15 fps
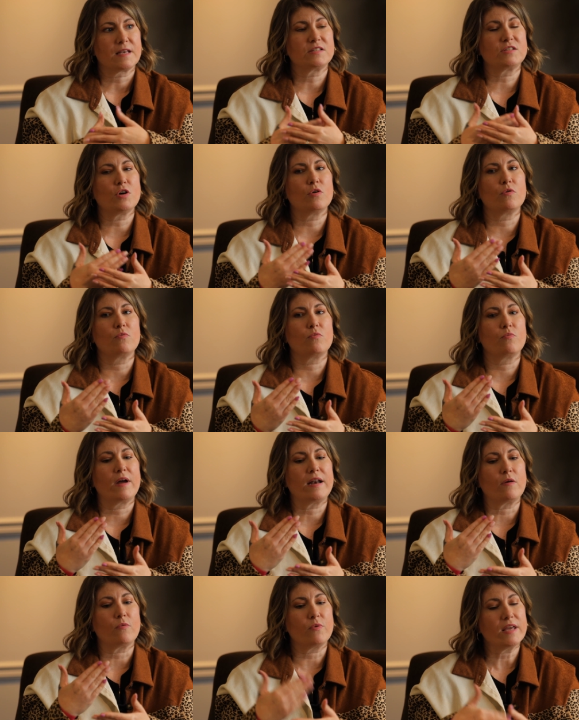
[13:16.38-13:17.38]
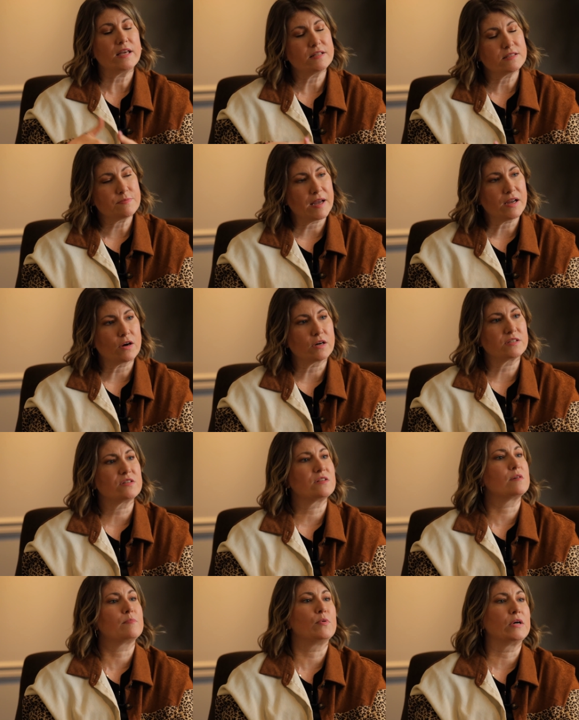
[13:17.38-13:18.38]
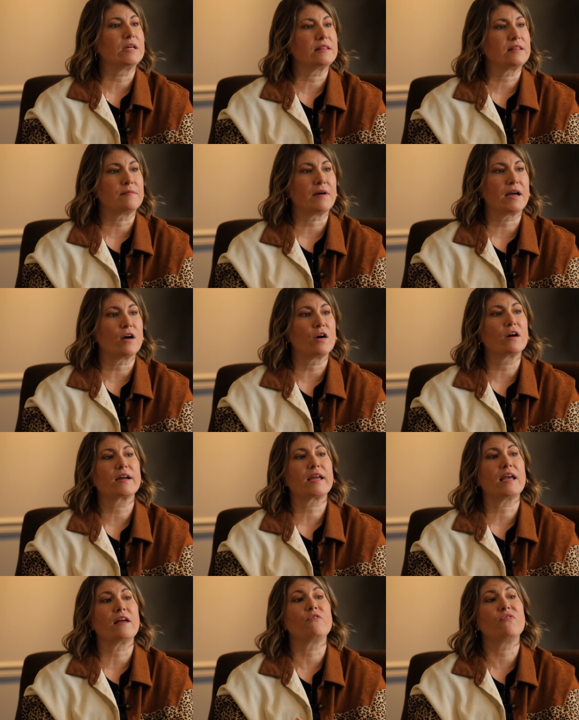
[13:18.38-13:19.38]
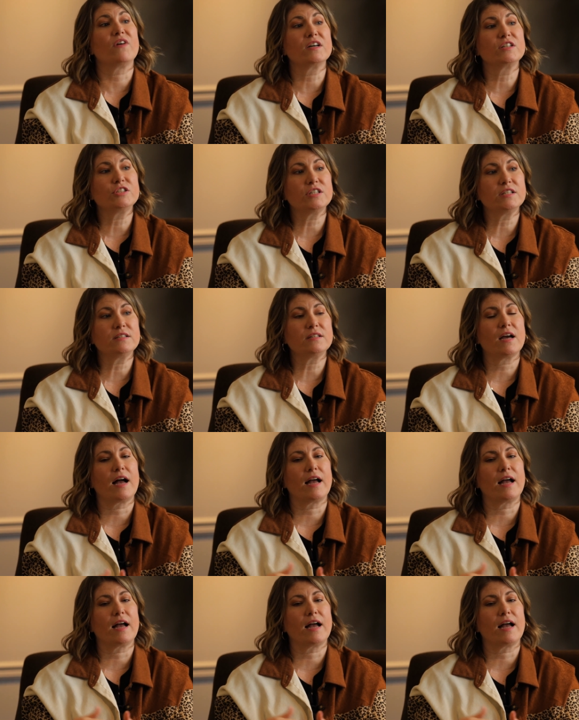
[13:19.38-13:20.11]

So when it weakens my heart to the point that my heart can't function,